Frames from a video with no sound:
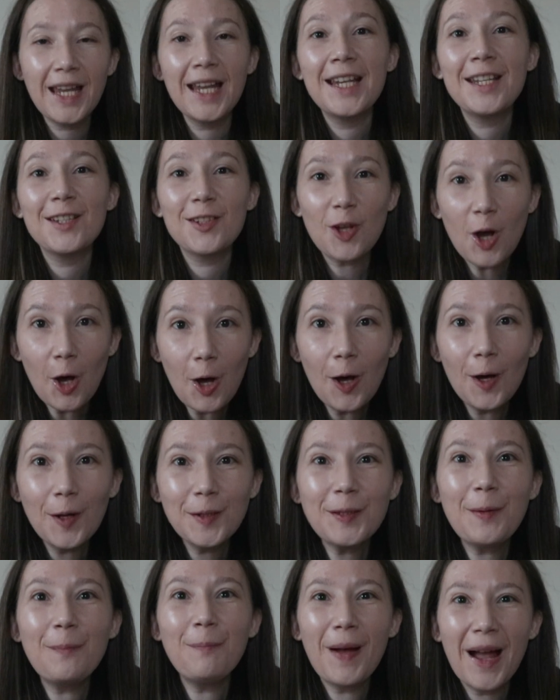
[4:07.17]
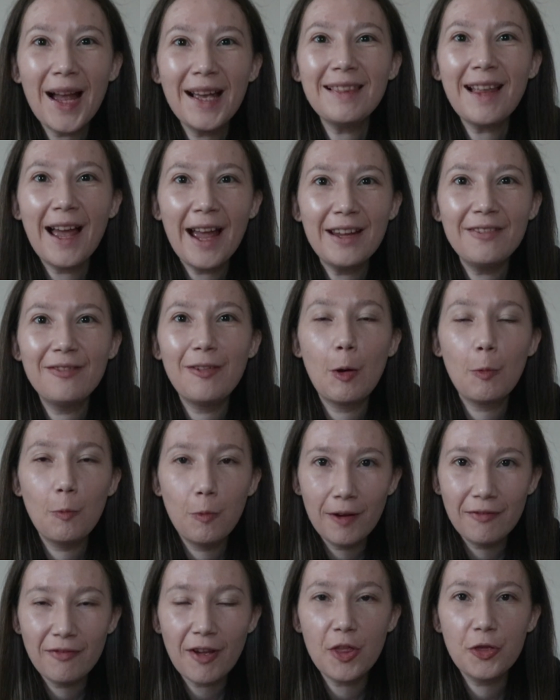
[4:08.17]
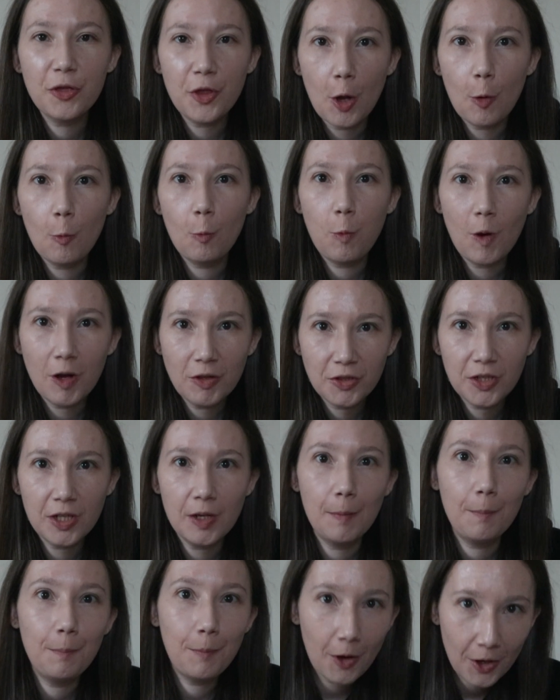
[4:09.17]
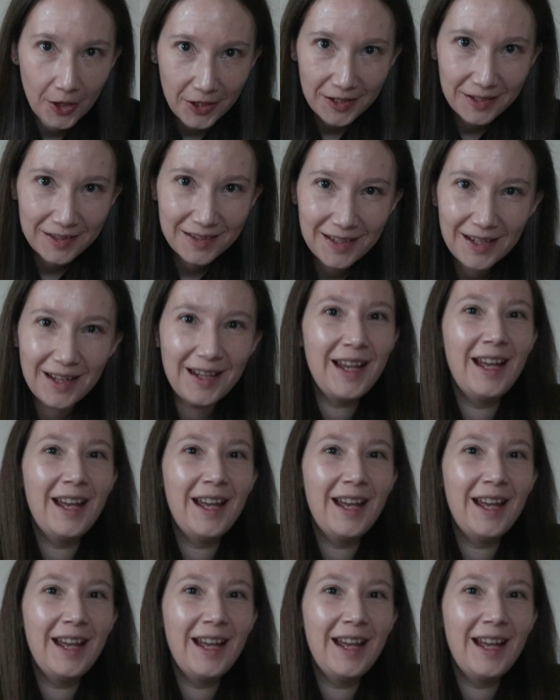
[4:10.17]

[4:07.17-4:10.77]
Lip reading: It's called My Life with the Walter Boys.